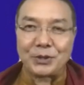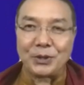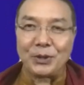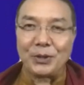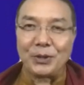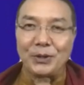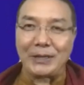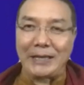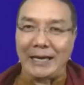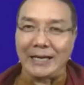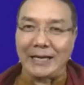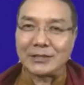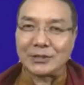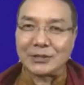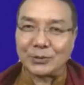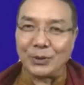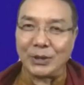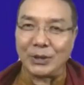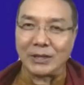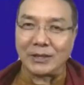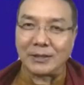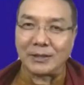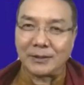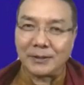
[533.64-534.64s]
So that's
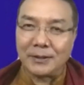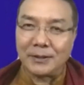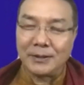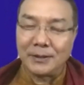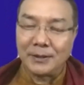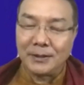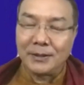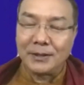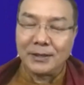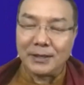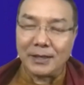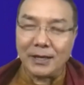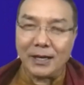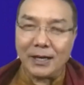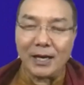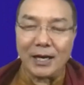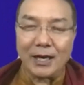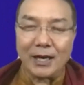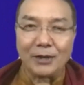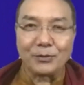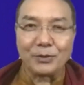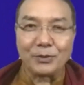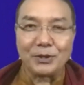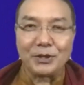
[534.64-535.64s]
what
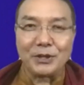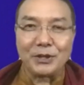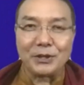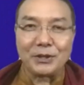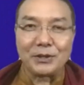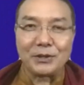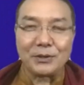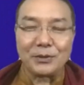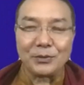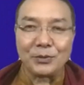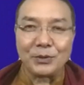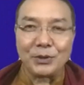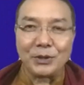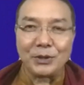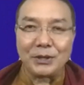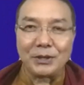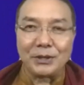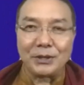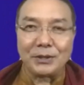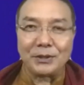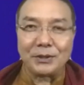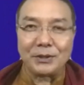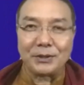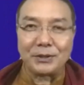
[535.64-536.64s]

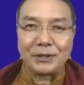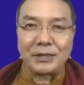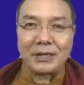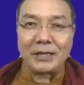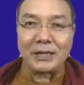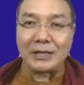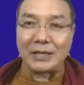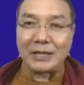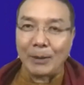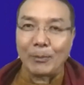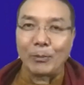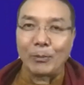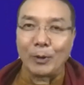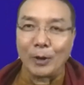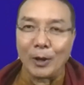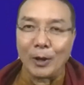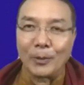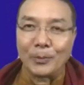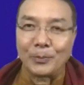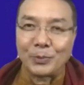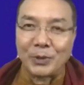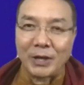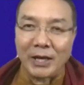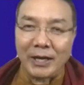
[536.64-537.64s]
we can
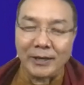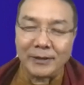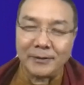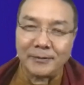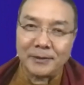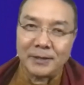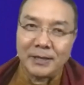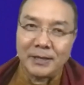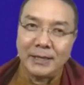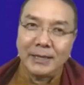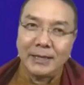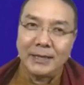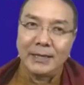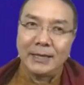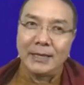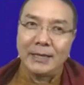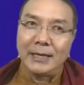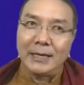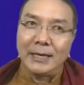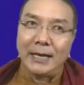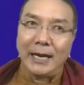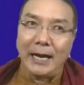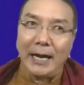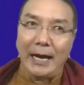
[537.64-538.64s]
develop. And
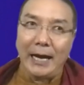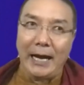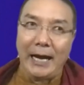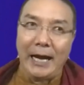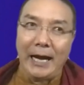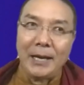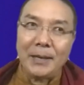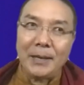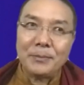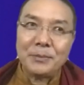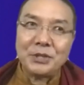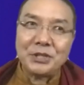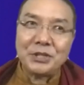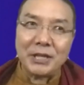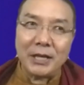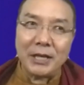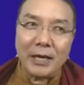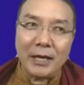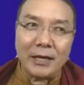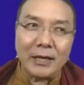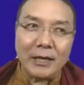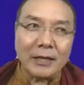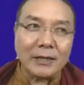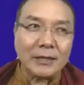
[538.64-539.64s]
I am
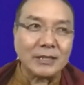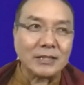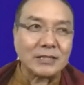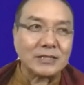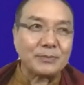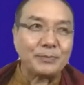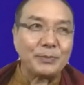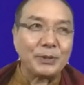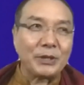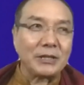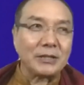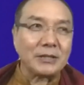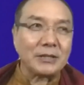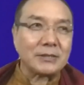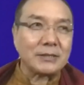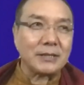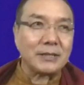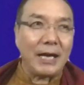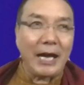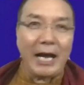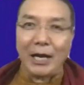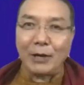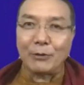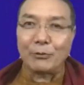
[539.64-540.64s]
sharing this
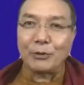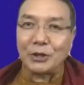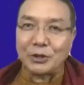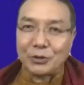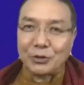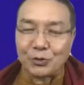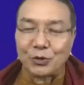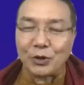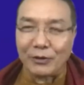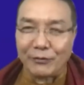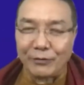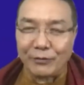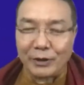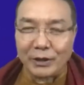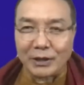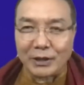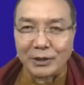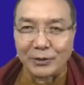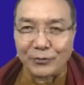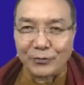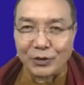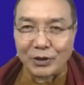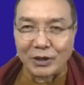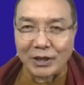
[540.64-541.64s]
because I went through a very
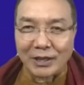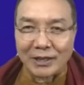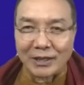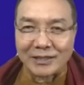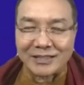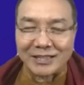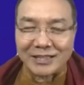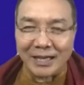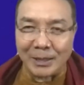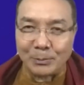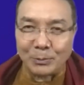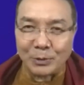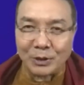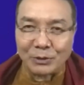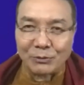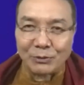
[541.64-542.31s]
difficult time.